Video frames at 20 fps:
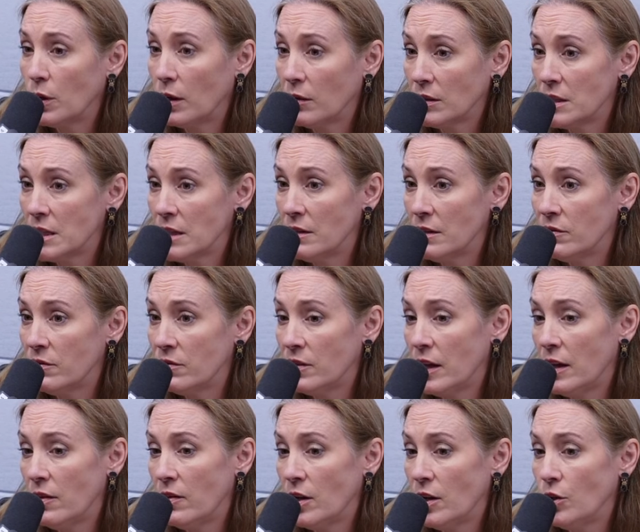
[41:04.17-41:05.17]
a relative,
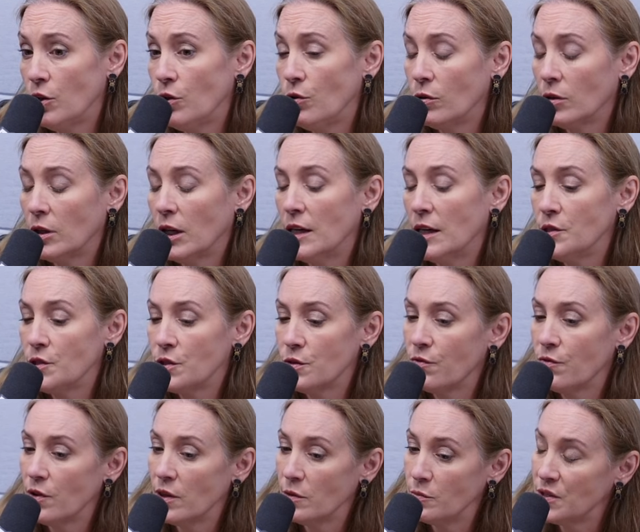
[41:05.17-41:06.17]
and then utilized
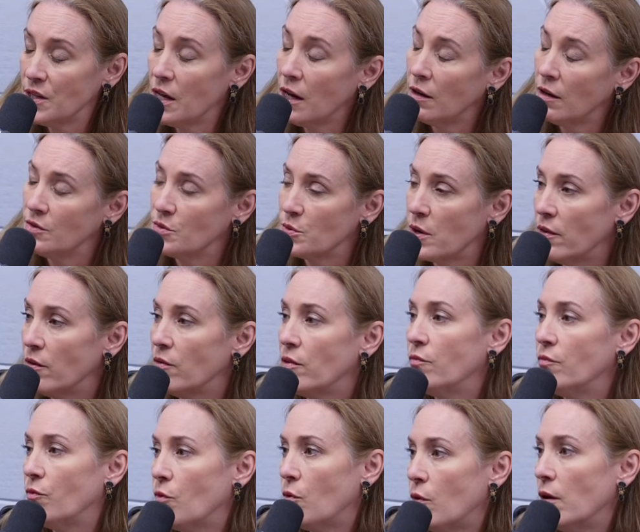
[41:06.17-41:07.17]
for themselves rather
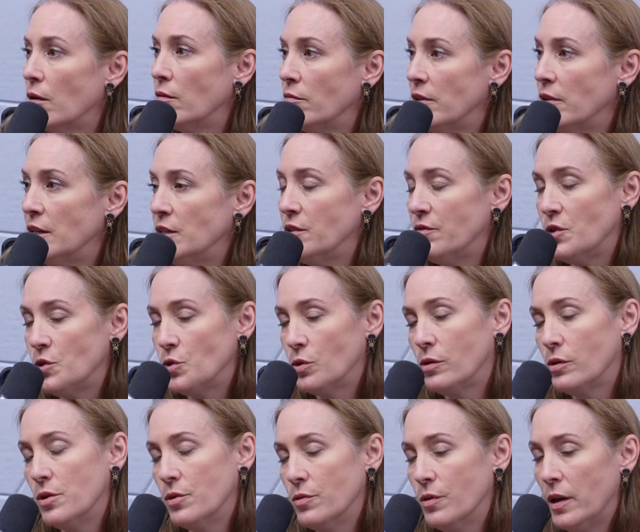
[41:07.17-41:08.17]
than for the
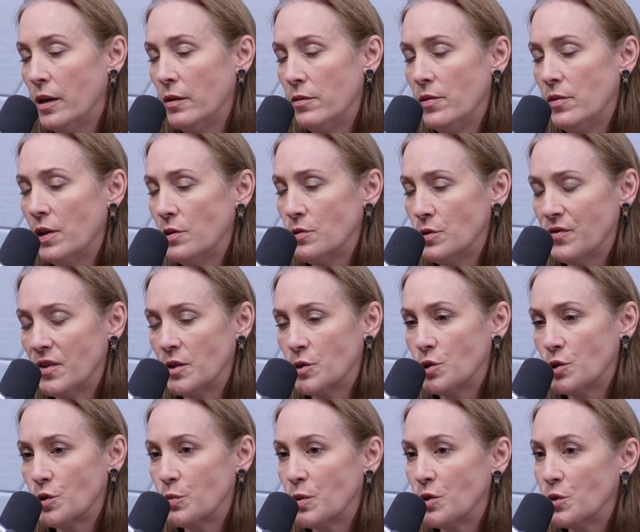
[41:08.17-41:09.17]
individual who the, those
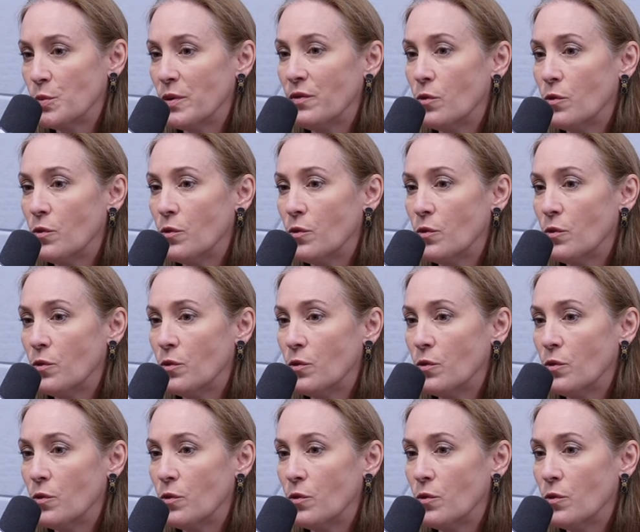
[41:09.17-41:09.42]
funds are supposed to